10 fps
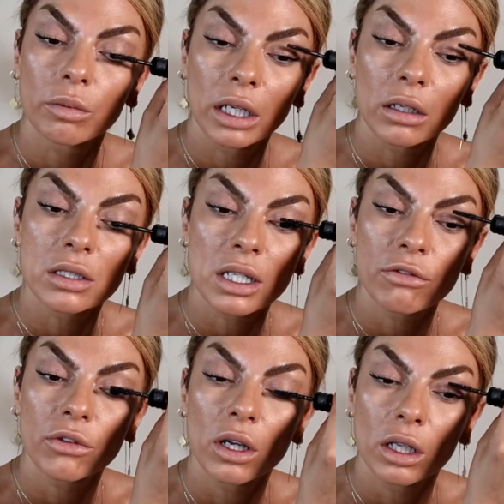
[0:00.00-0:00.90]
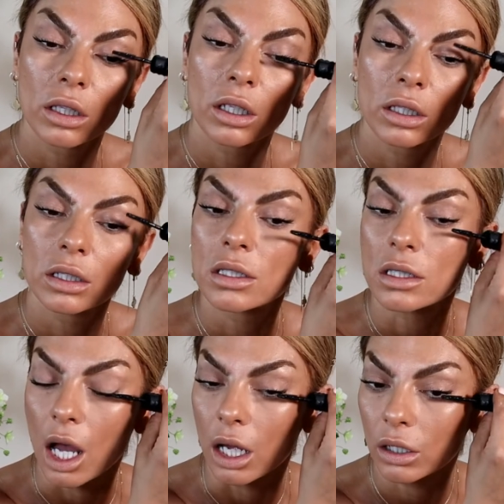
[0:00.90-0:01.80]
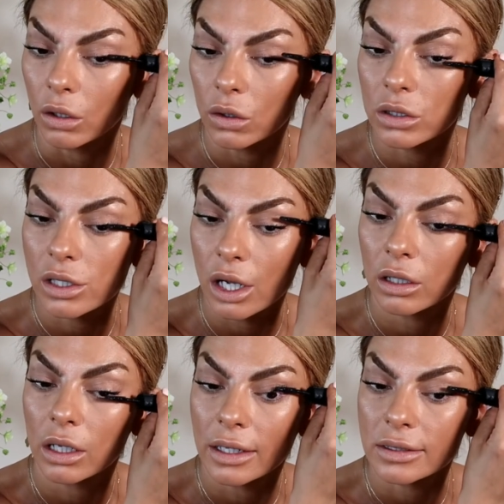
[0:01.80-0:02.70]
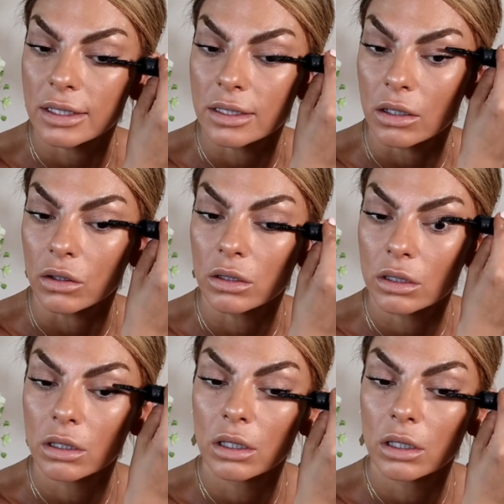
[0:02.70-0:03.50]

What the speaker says: Because if you're in the sun, you got sunglasses on.